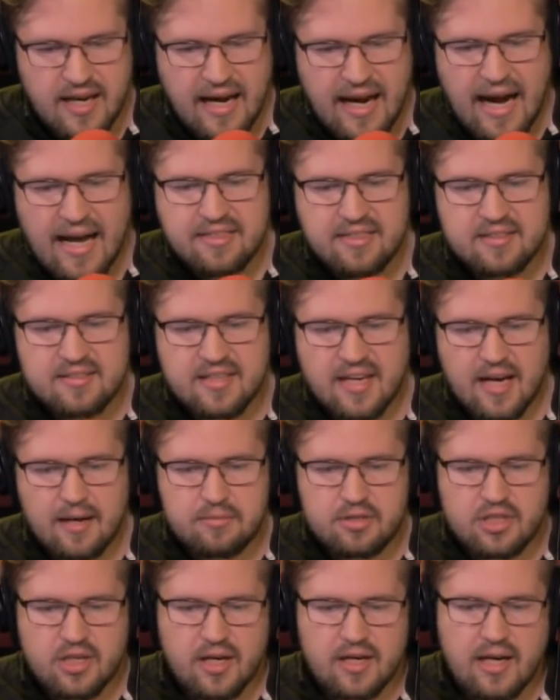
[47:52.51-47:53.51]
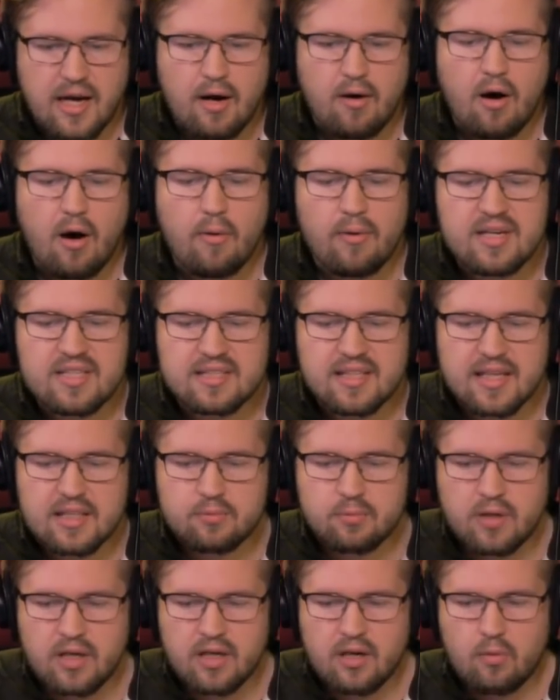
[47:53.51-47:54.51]
At the time, Xia always
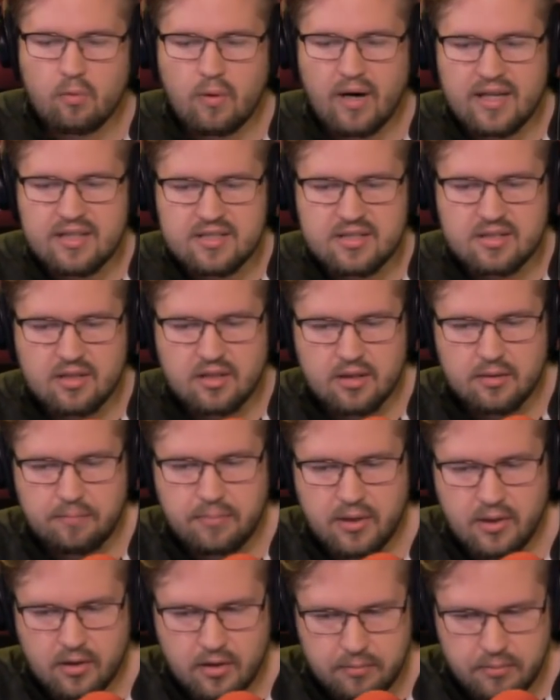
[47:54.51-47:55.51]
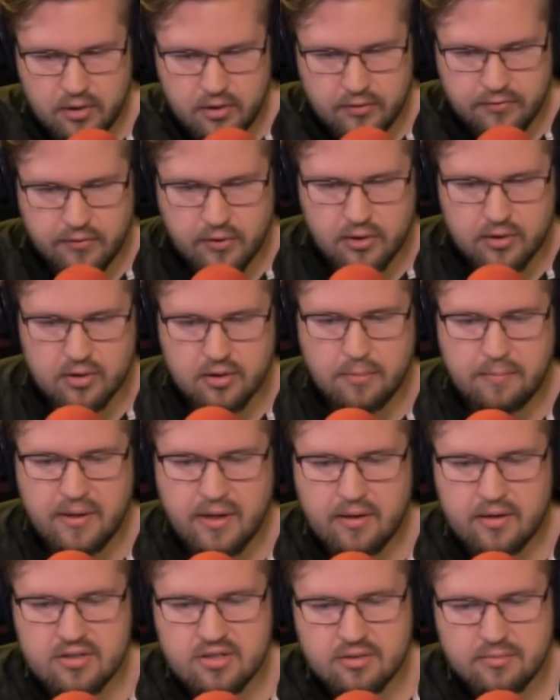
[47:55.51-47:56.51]
liked wearing a white skirt. Pure and beautiful, her
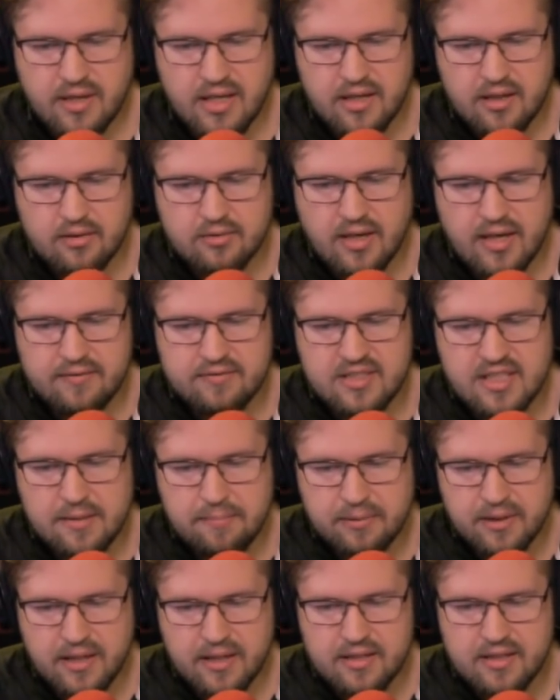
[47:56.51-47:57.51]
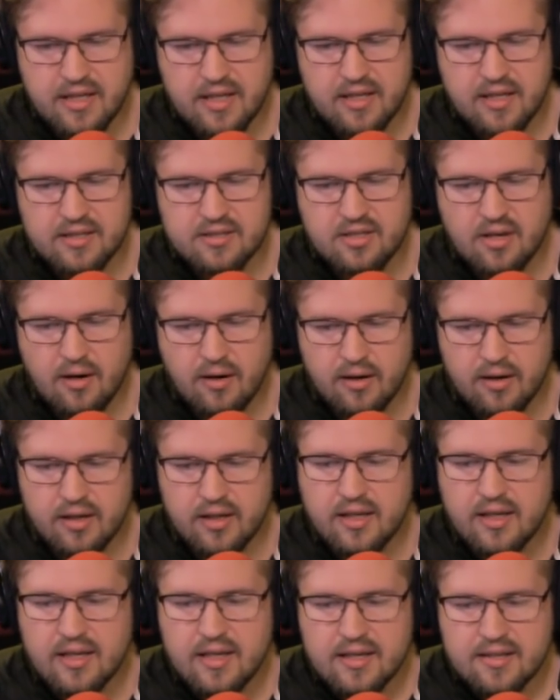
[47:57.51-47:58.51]
appearance remained engraved deeply in Xian's heart.
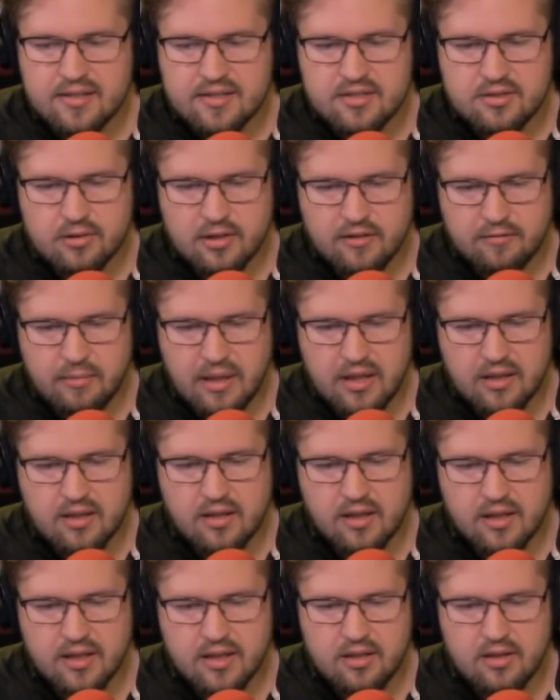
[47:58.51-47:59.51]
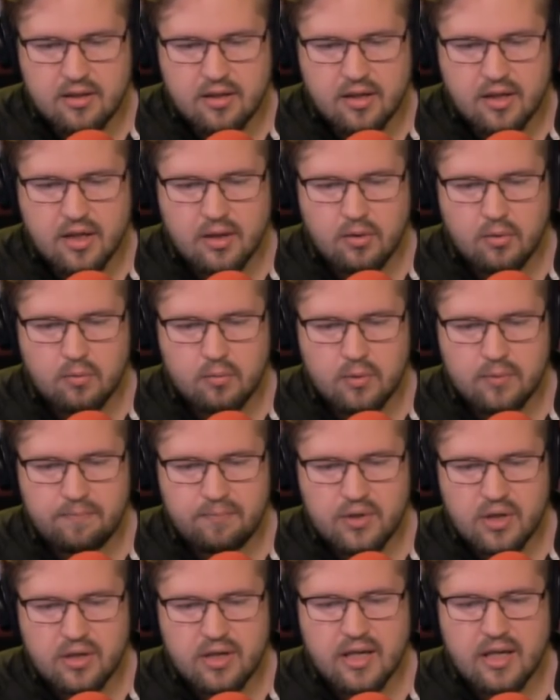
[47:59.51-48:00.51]
This sort of melancholic
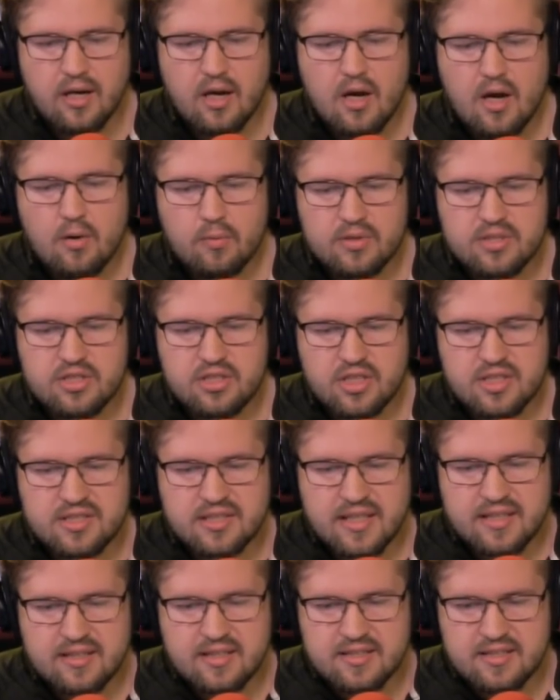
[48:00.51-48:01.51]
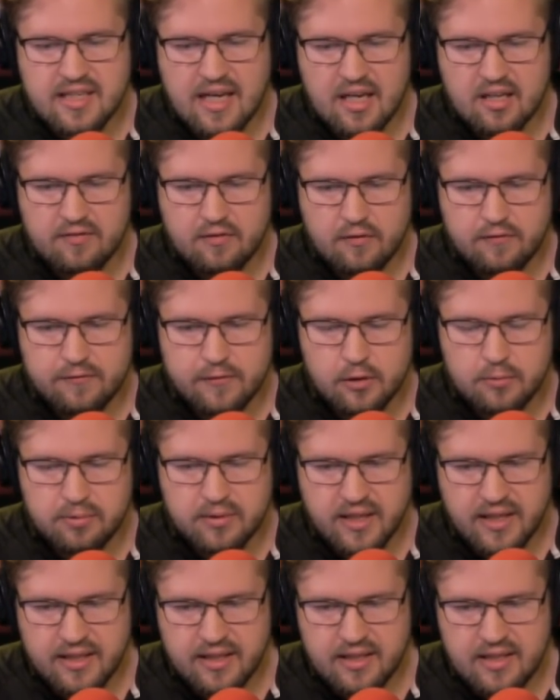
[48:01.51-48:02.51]
yearning was just like the sound of a flute
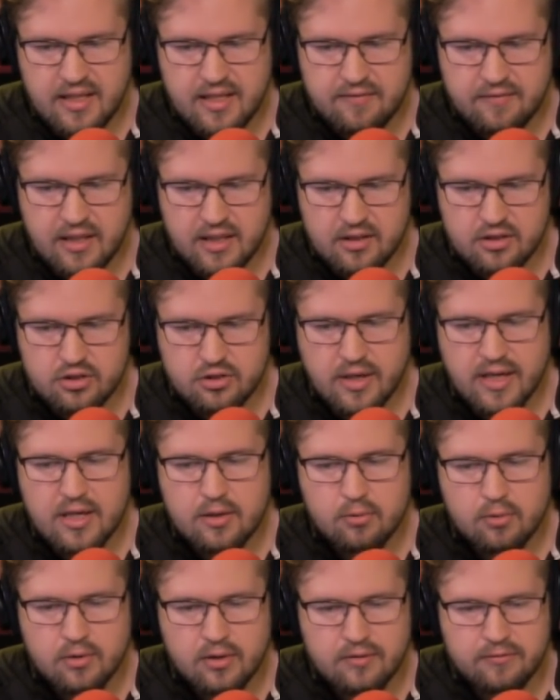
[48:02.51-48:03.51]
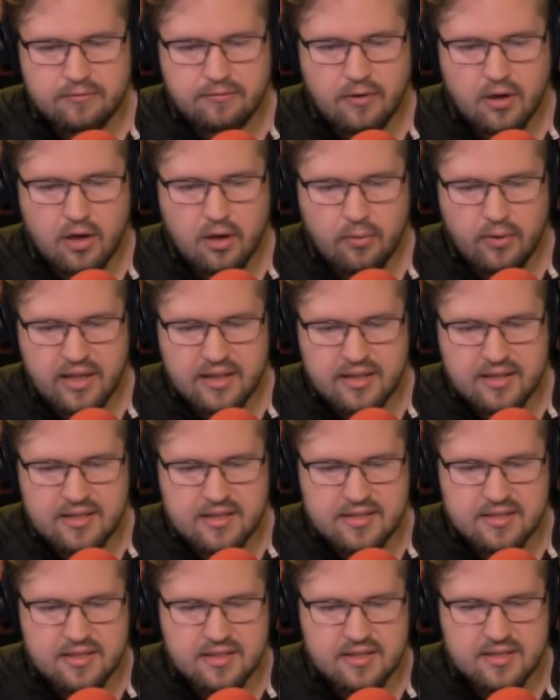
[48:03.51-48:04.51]
playing in the evening, tranquil and far away in the
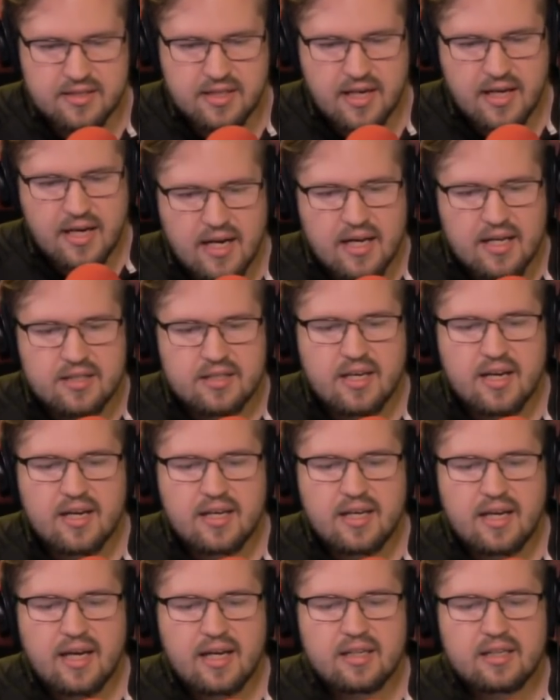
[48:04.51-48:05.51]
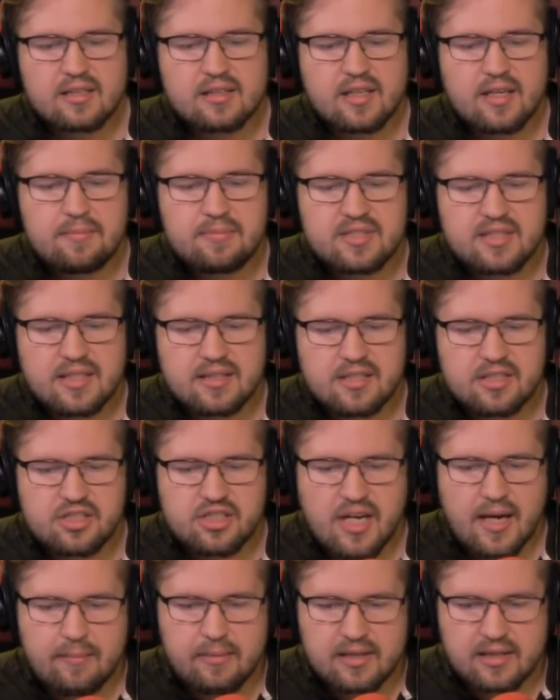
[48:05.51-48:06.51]
distance. Xian glimpsed at the
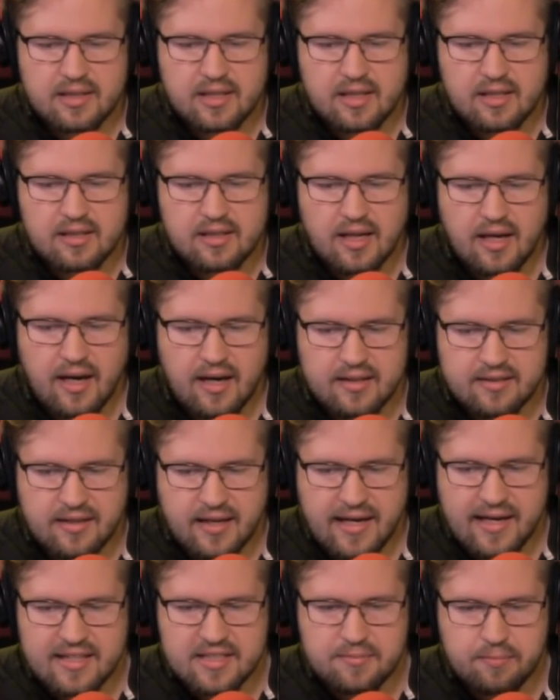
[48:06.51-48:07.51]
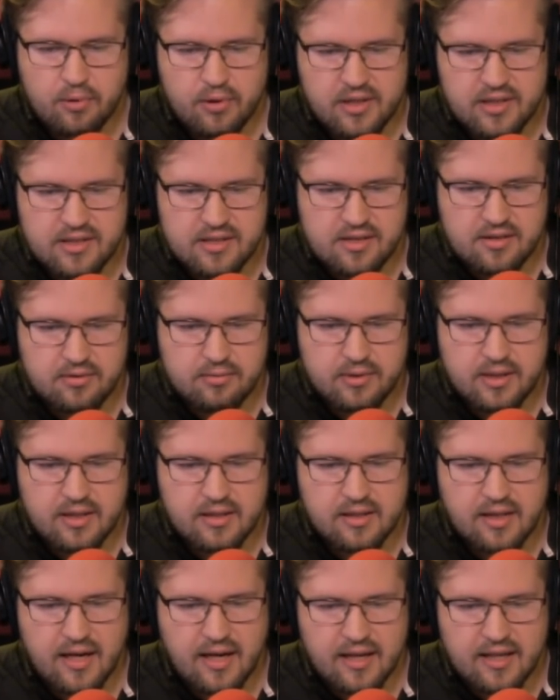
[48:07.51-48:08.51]
shabby-looking clock, the hands pointing to 3
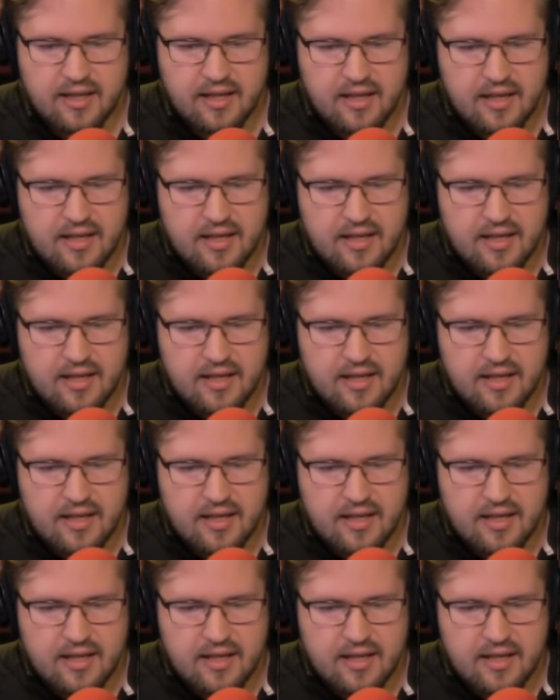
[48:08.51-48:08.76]
o'clock.